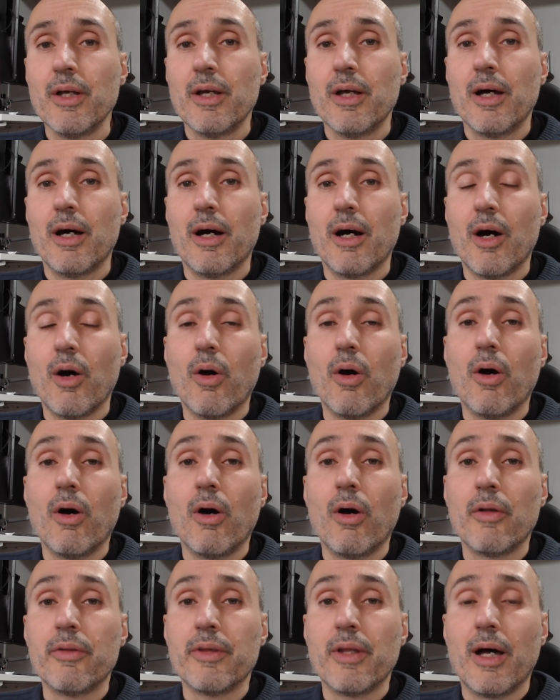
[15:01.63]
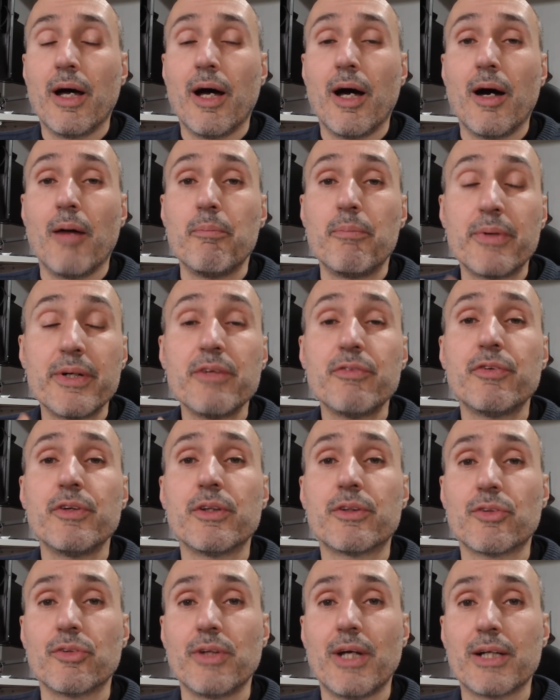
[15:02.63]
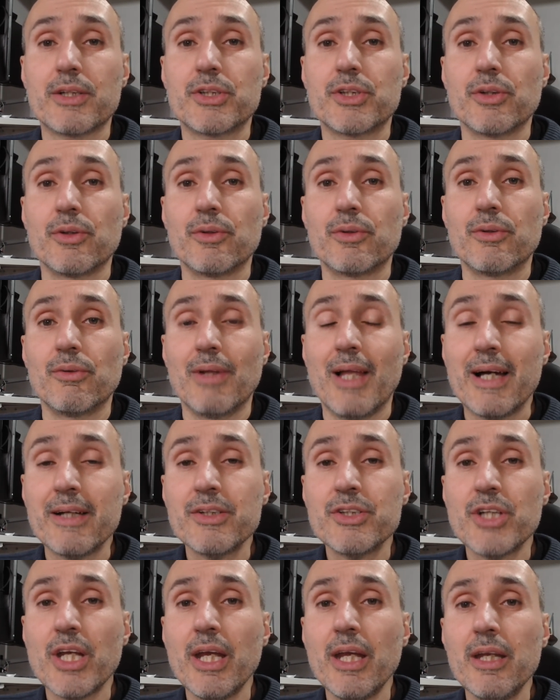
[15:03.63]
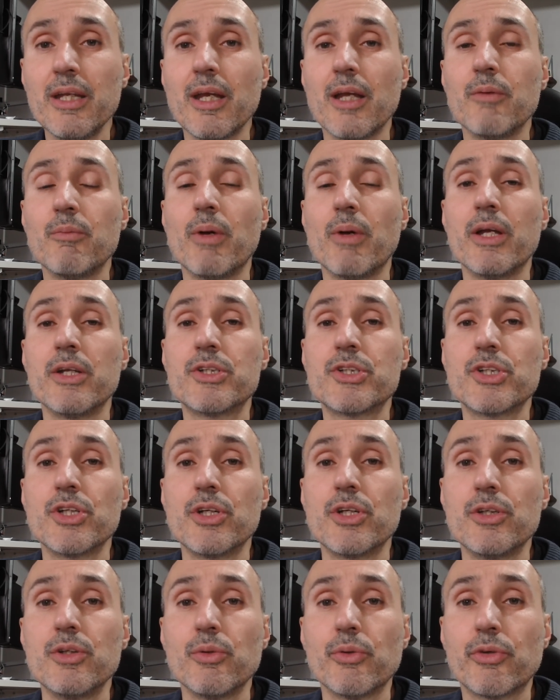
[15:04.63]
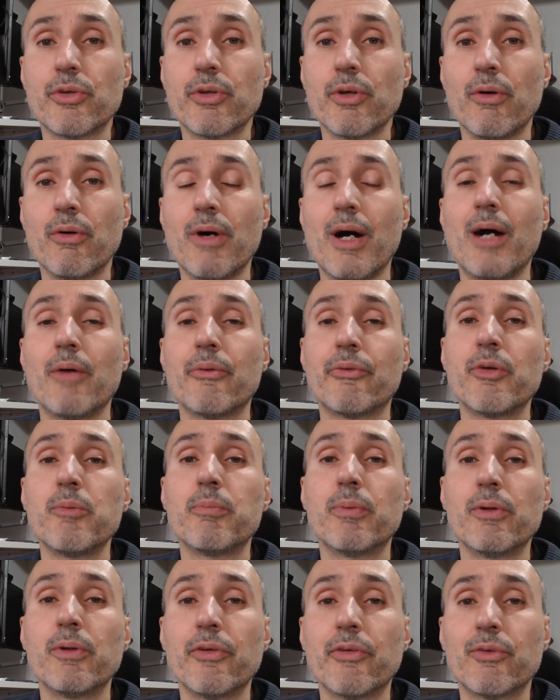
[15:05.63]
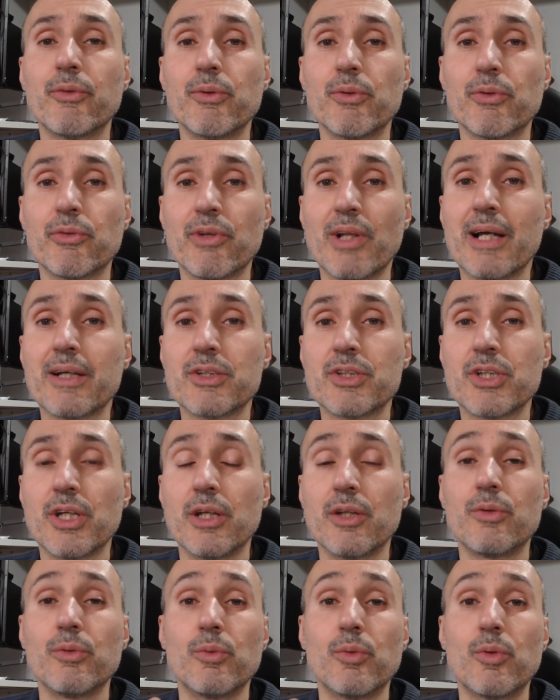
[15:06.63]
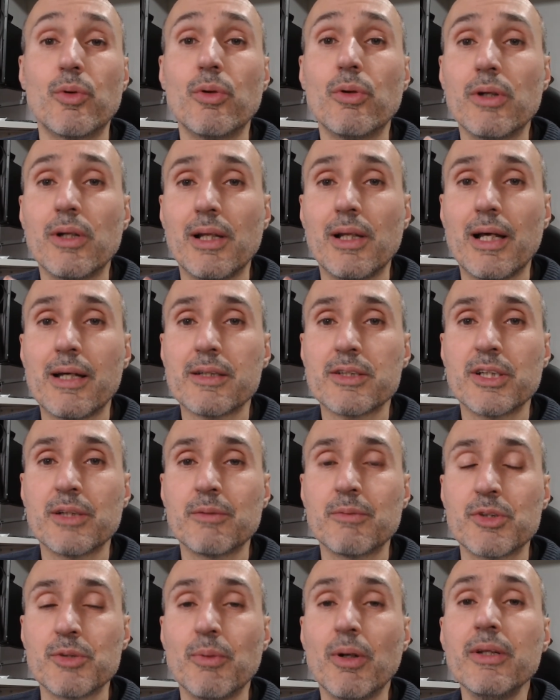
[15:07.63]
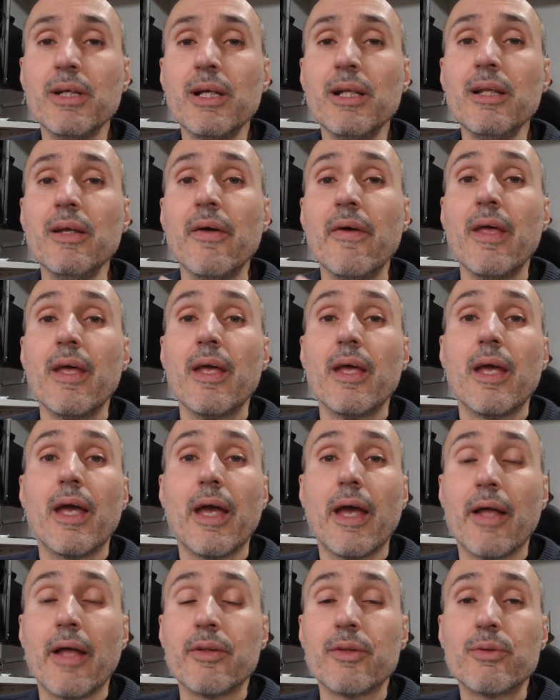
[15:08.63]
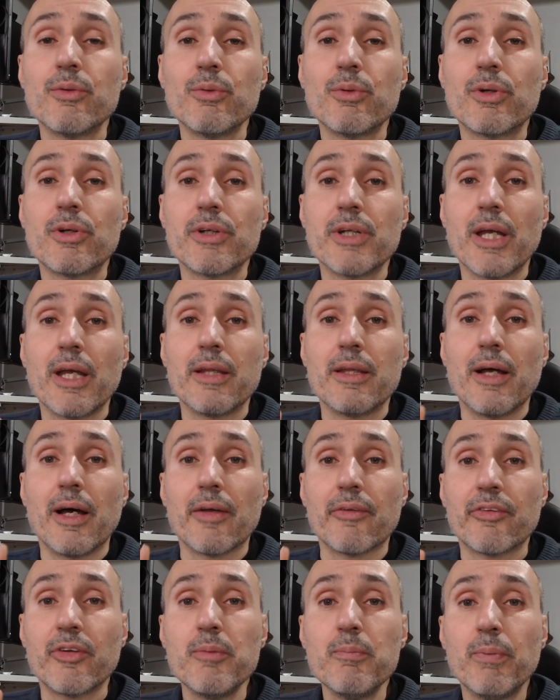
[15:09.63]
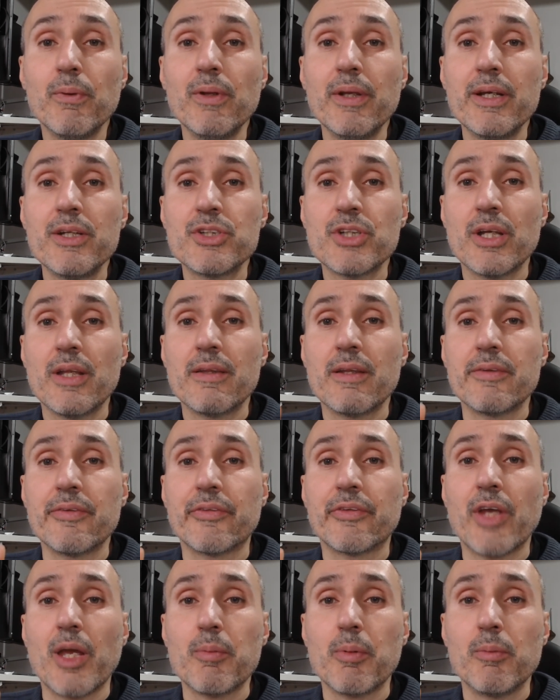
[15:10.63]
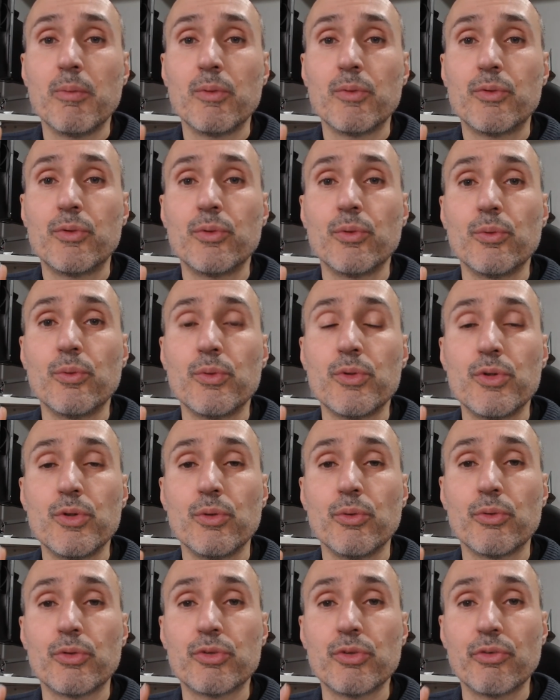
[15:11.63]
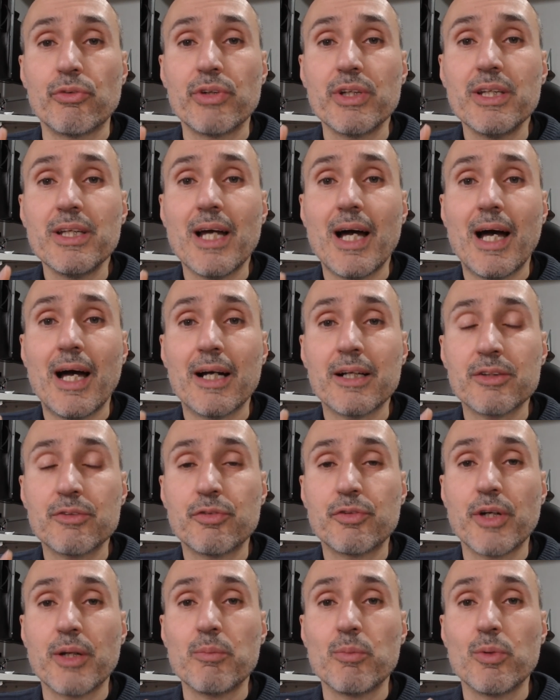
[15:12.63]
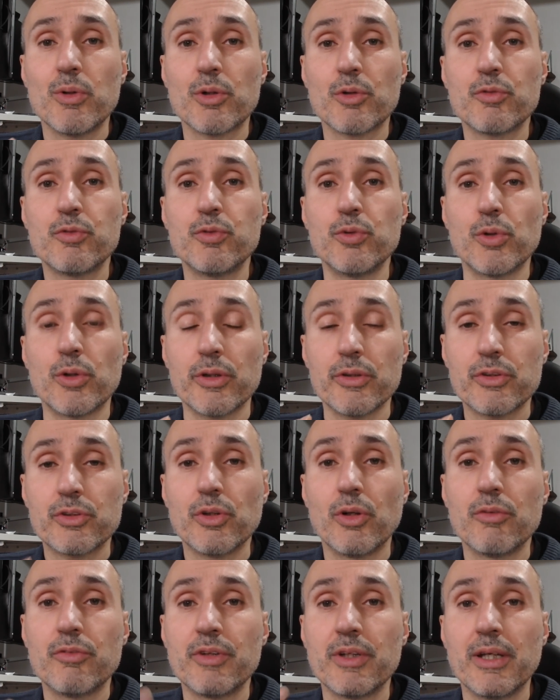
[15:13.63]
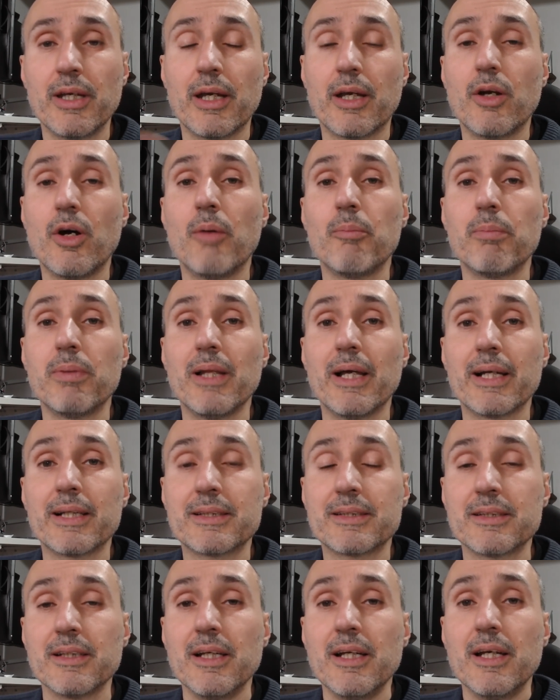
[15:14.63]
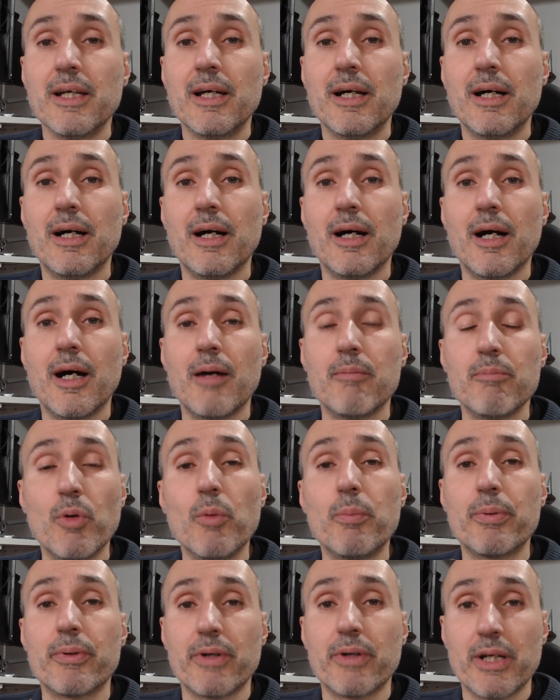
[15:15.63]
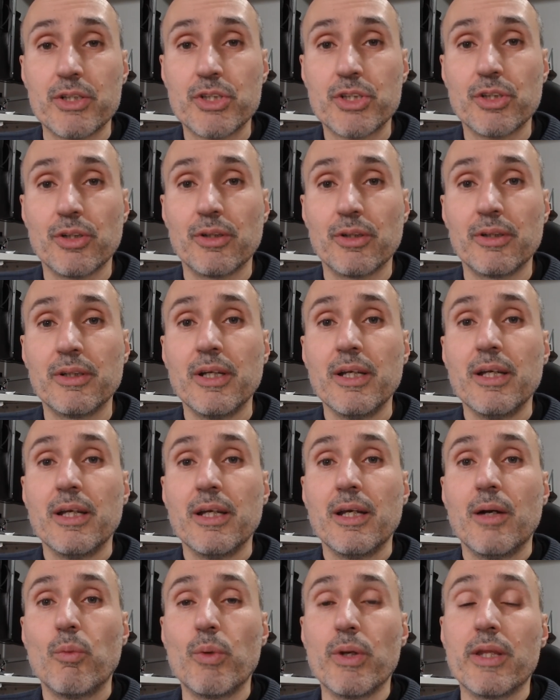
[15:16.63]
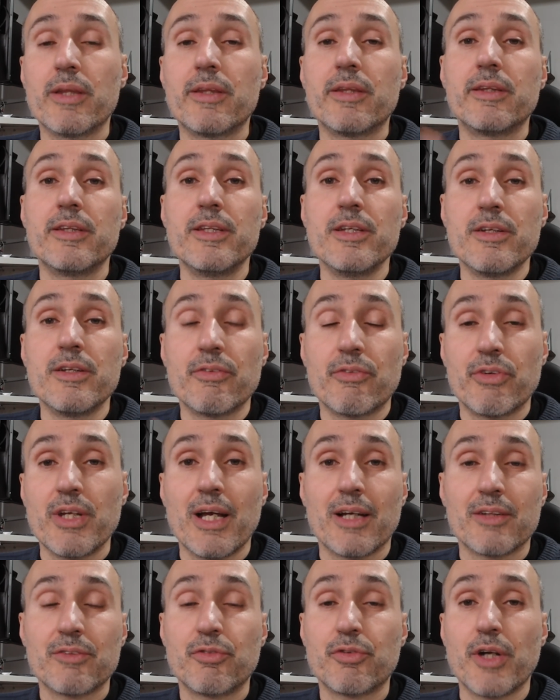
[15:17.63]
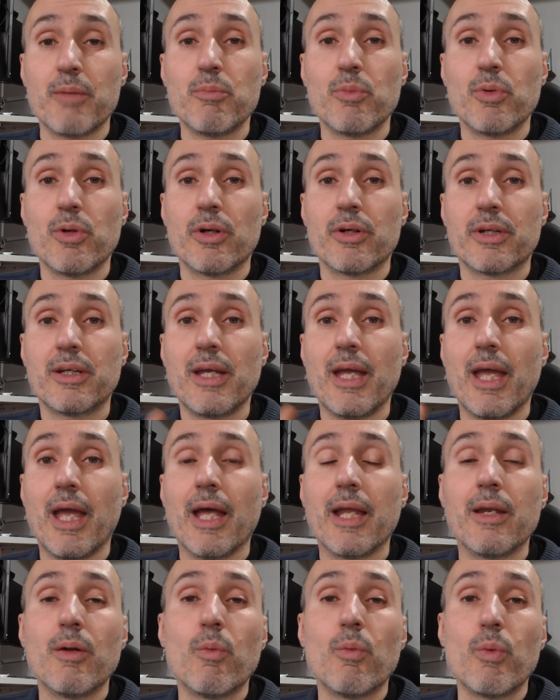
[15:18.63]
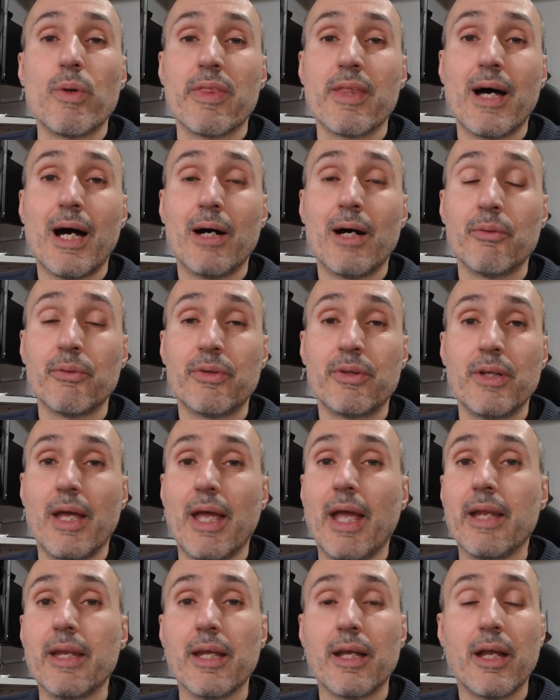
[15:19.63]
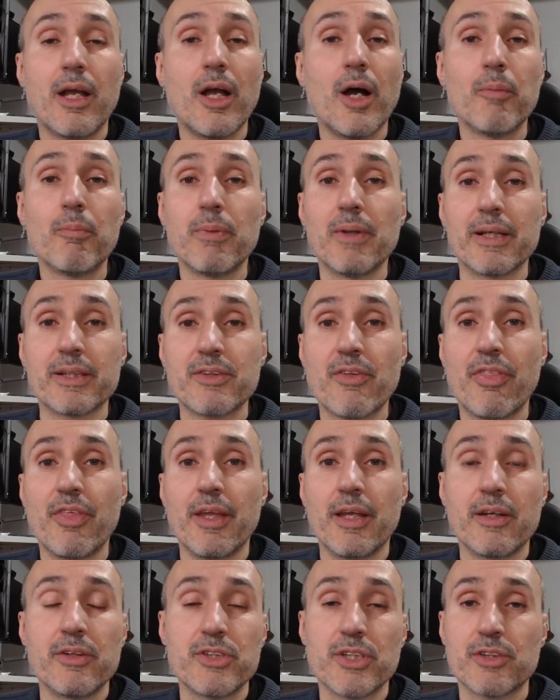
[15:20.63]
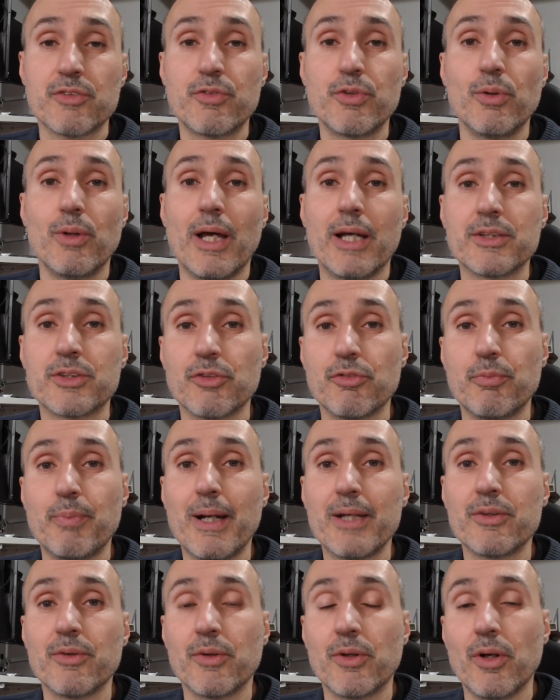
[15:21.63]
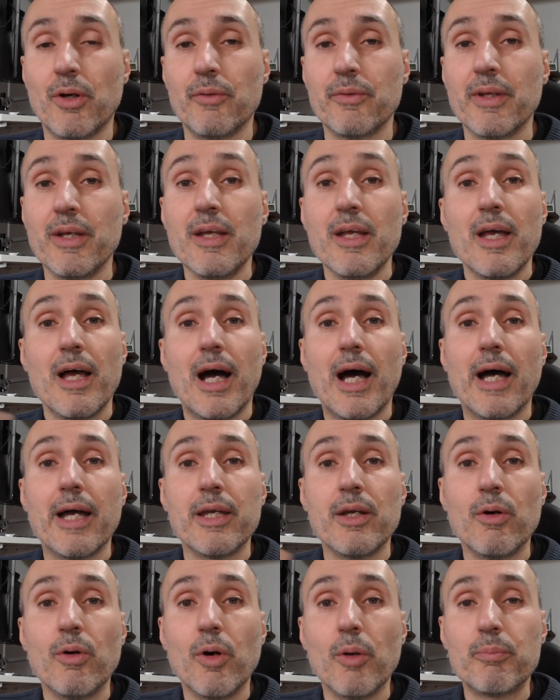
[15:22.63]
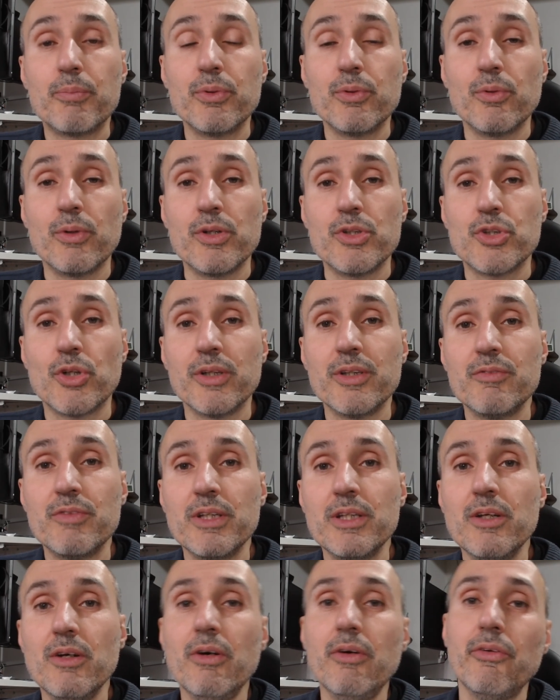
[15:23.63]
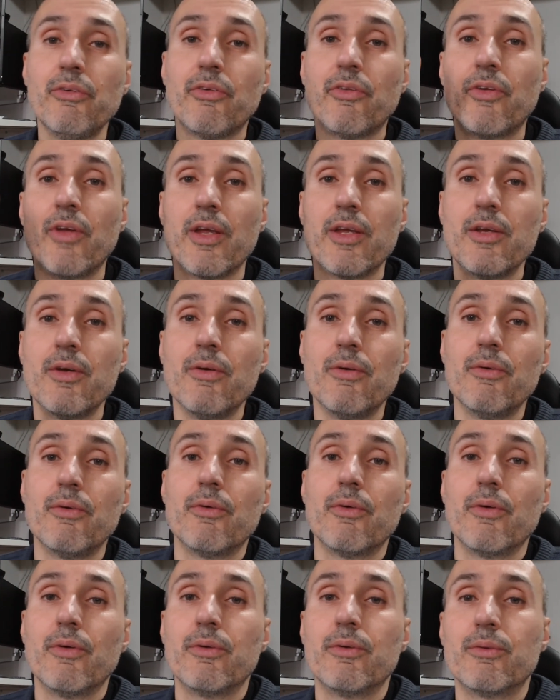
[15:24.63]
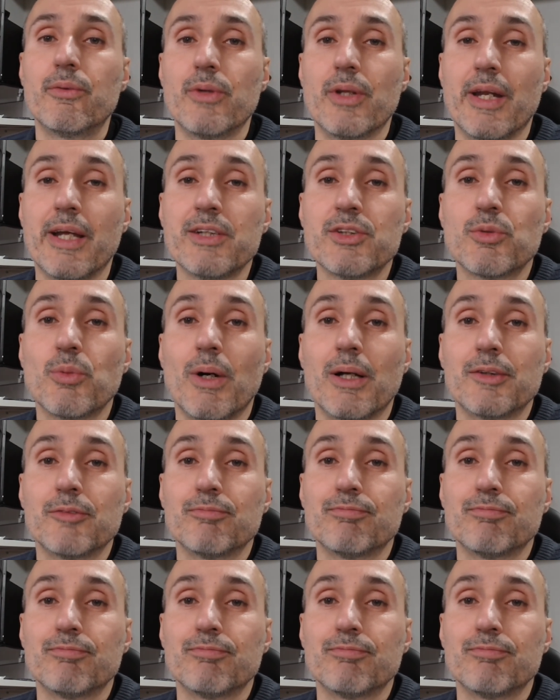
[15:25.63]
on a brief introduction to LangChain, in which you saw how simple it is to use LangChain to call a large language model and to create a simple agent that is capable to use React framework for solving a complex operation with the React framework and without any complex thing, just a few lines of Python code. I hope you enjoyed the video. See you to the next one.